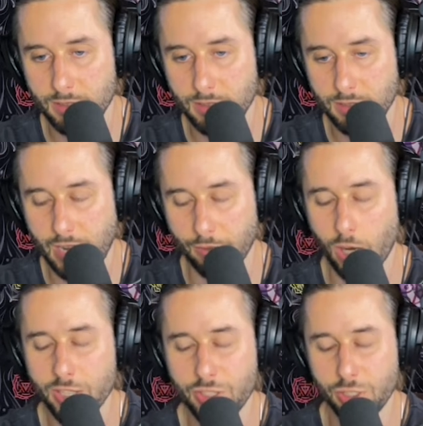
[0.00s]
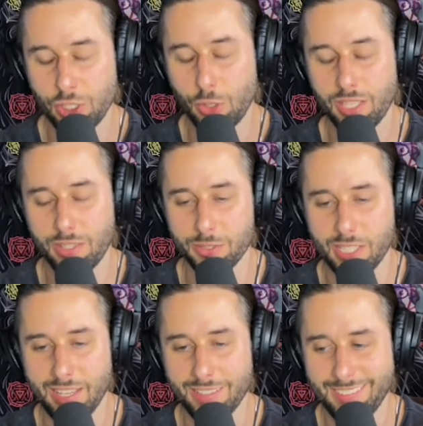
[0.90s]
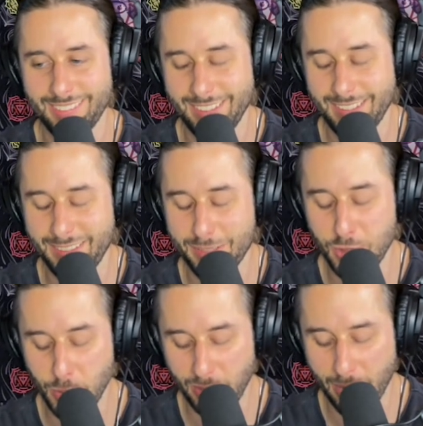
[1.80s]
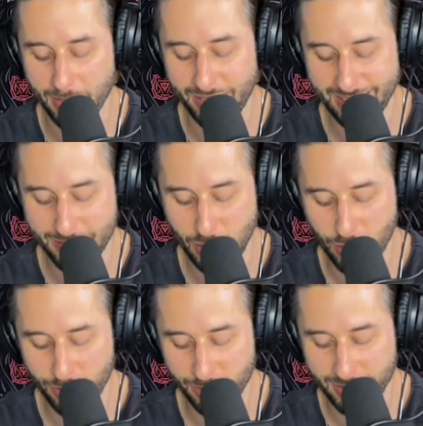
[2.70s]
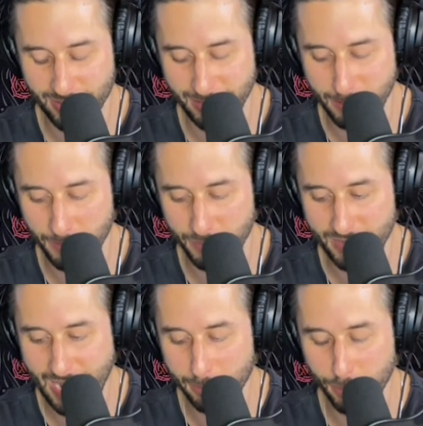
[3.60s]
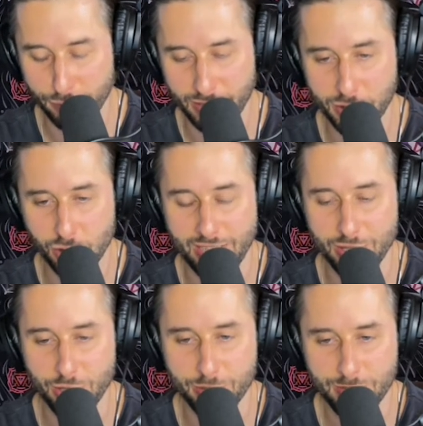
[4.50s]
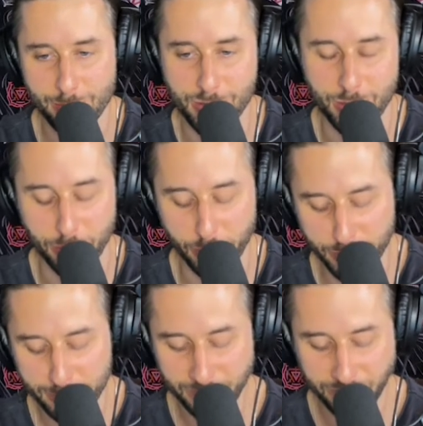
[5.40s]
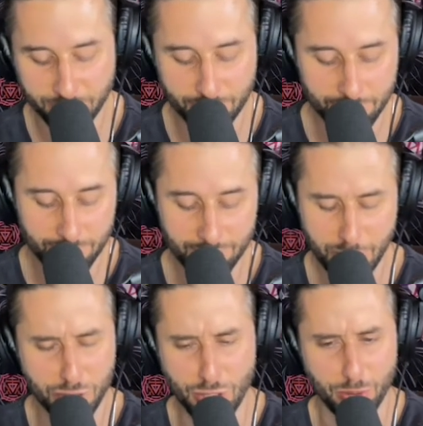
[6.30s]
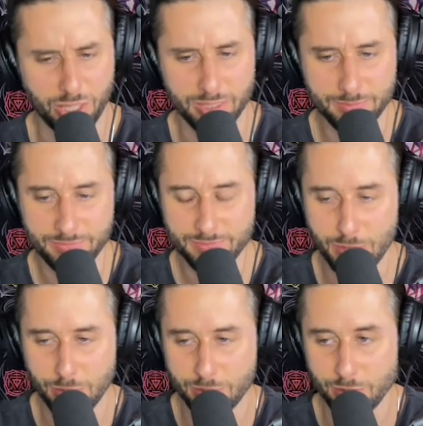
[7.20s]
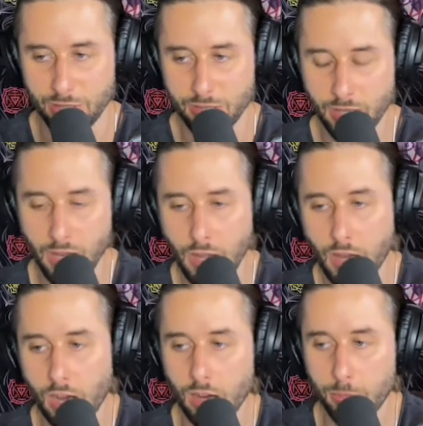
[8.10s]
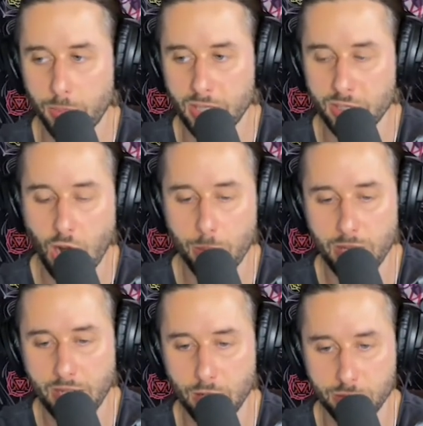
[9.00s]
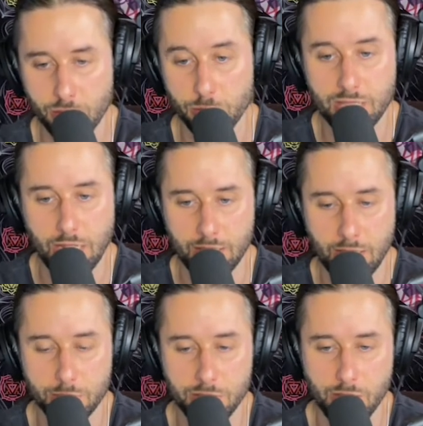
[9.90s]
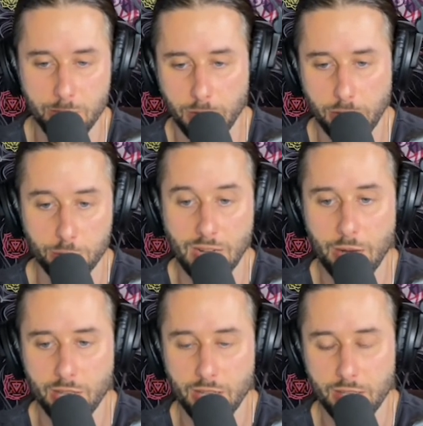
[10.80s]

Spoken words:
I watched this show the other day. Super epic. It's called 9 Perfect Strangers. It's on Hulu. So good. So good. But the topic of suicide comes up throughout it.